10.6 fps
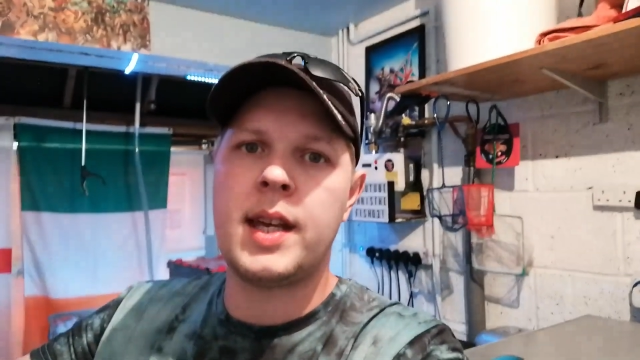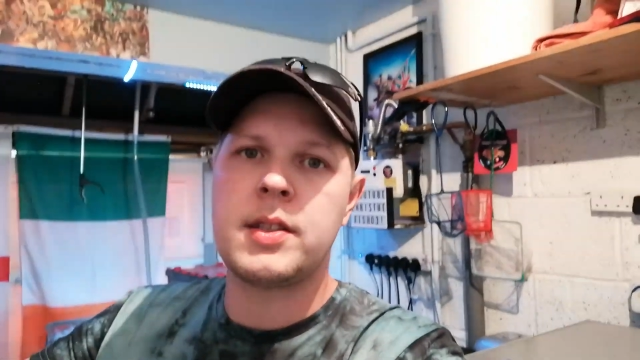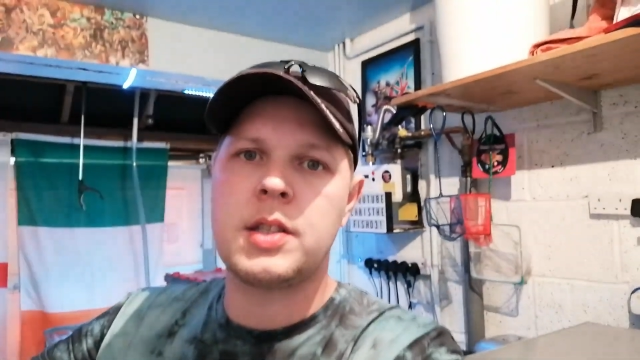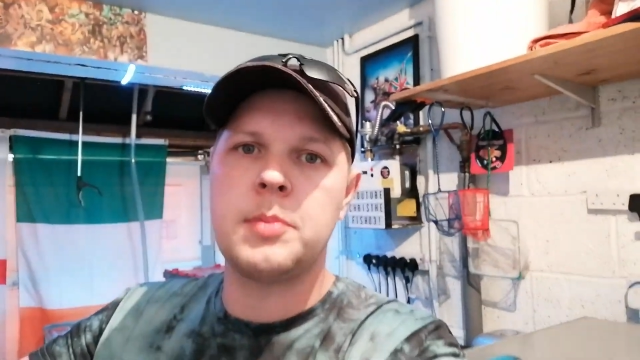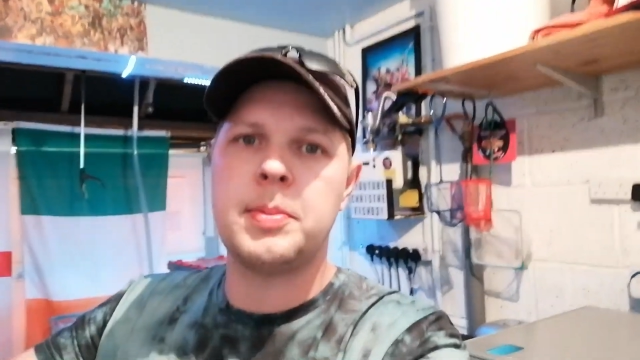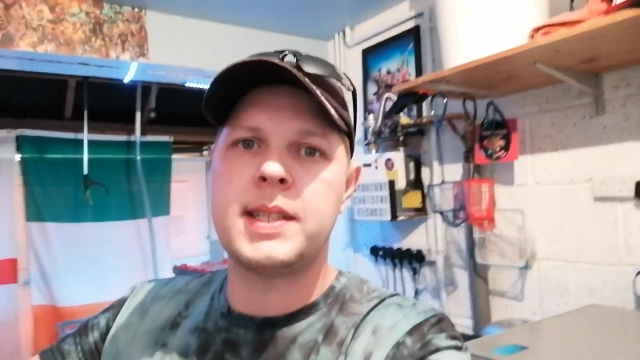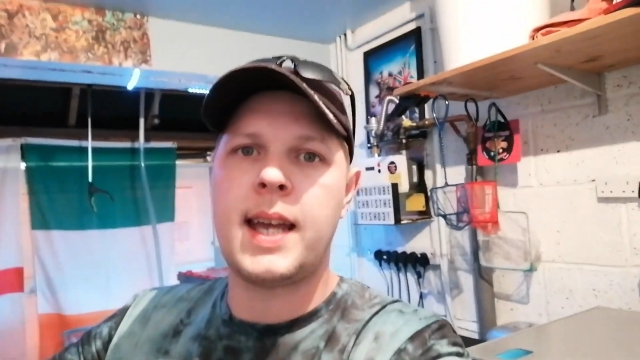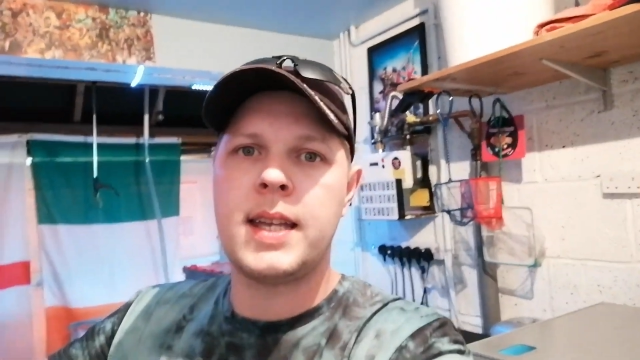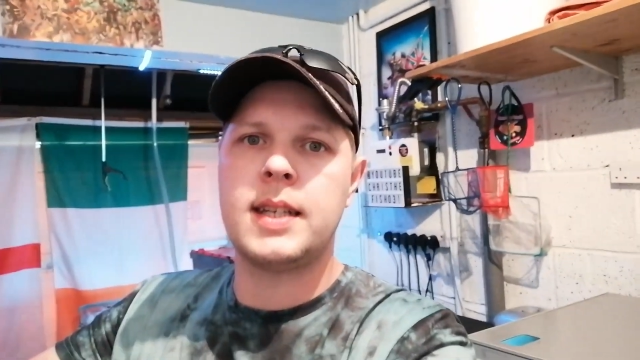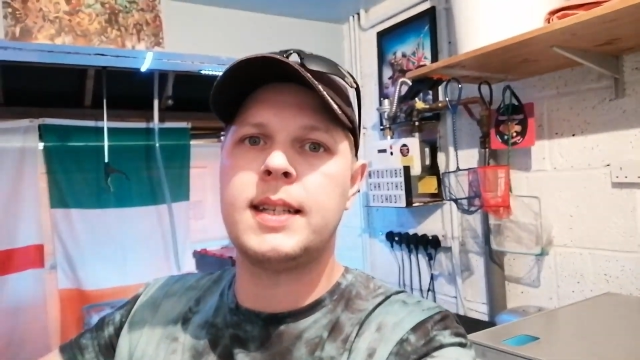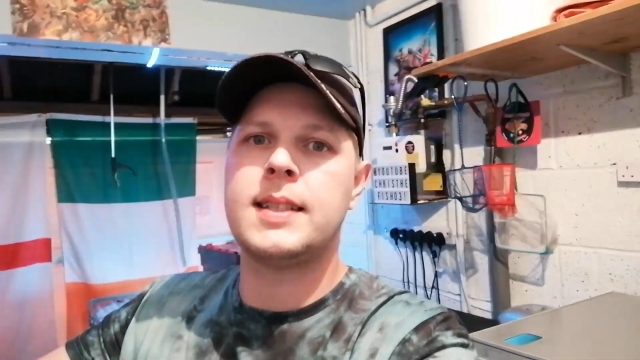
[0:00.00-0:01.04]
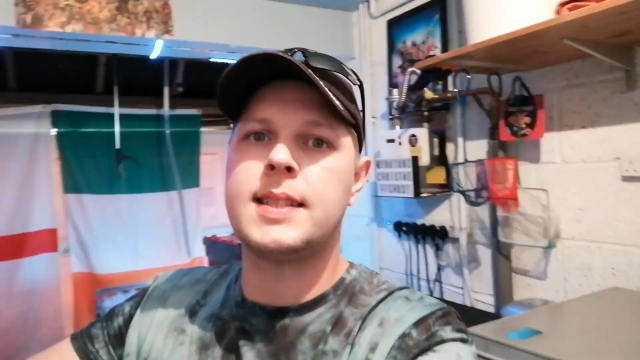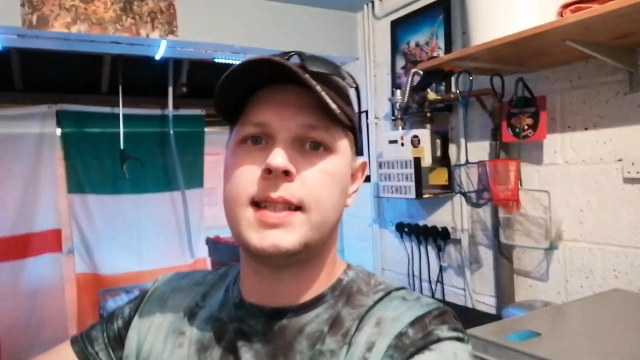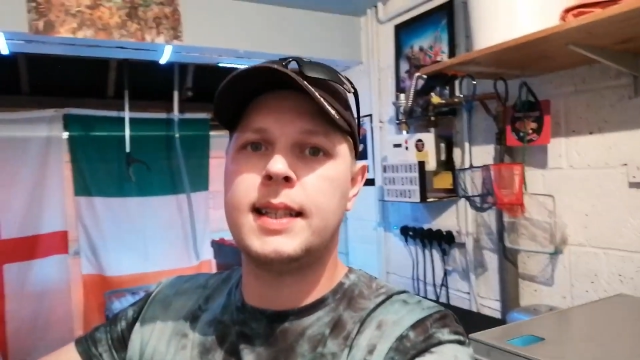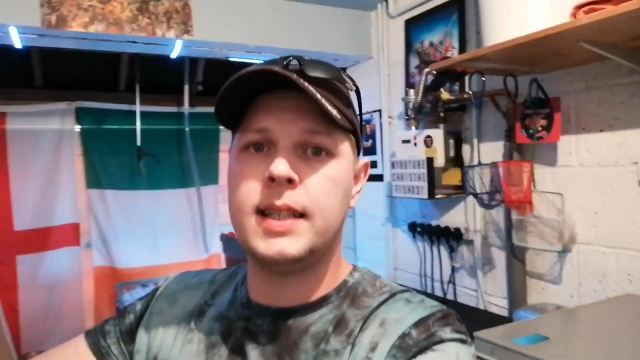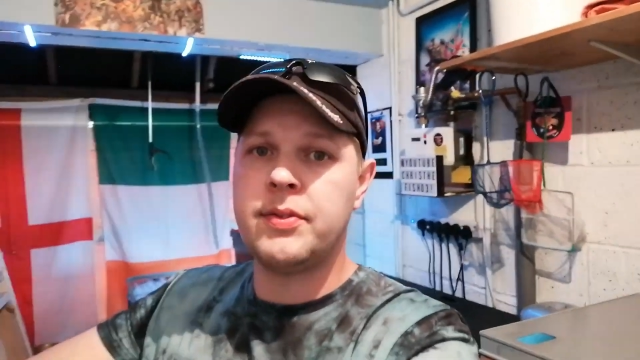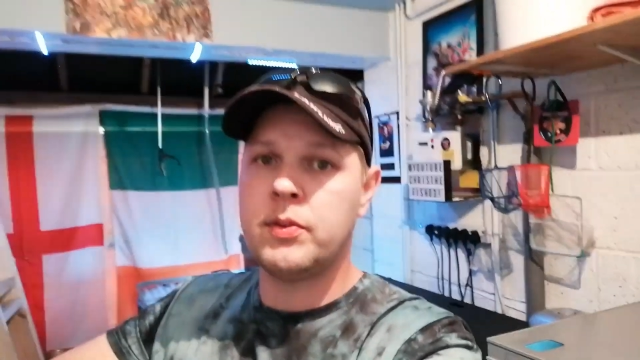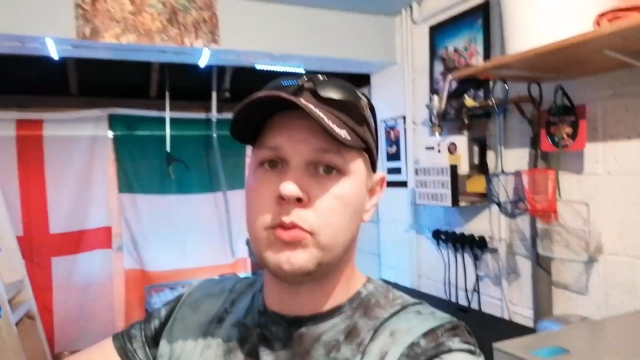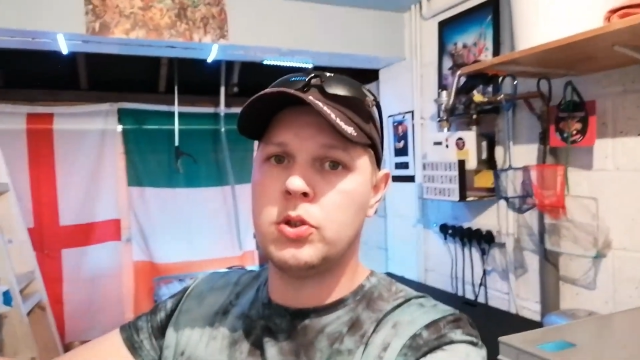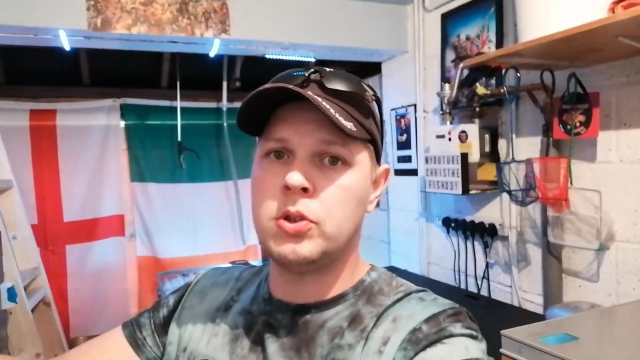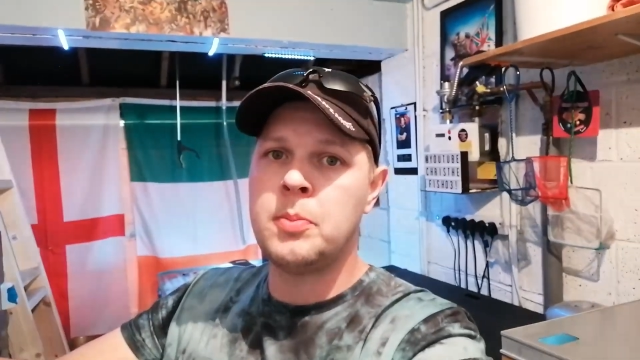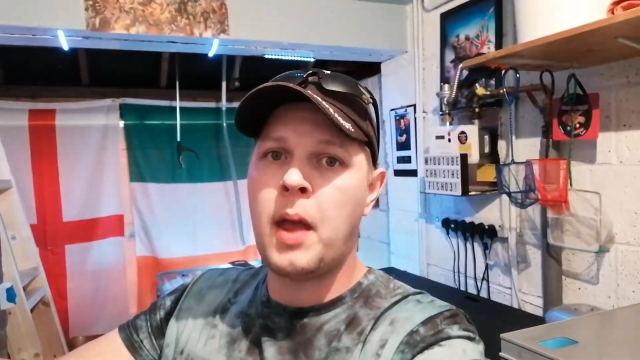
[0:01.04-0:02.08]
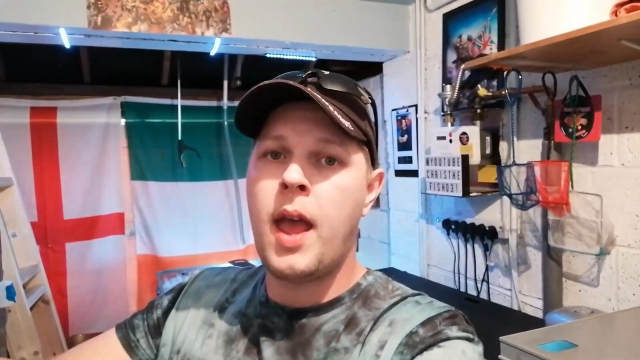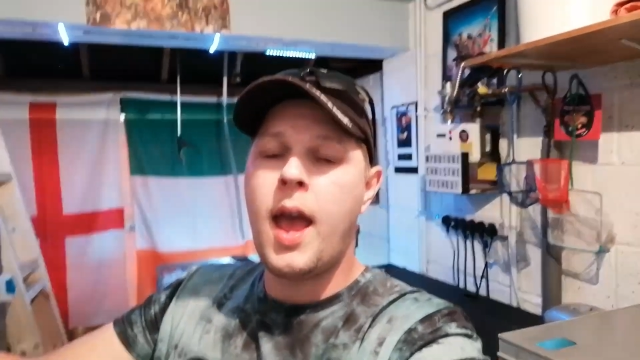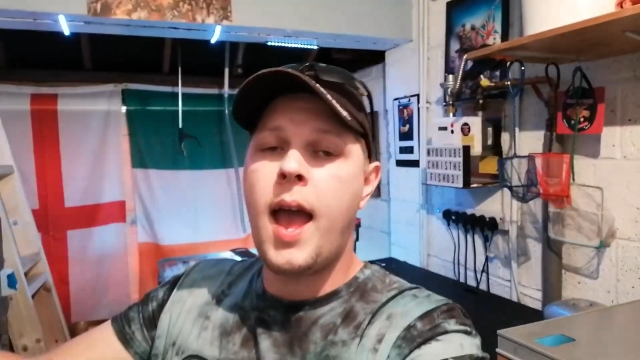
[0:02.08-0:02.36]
That's going to be taken into the living room.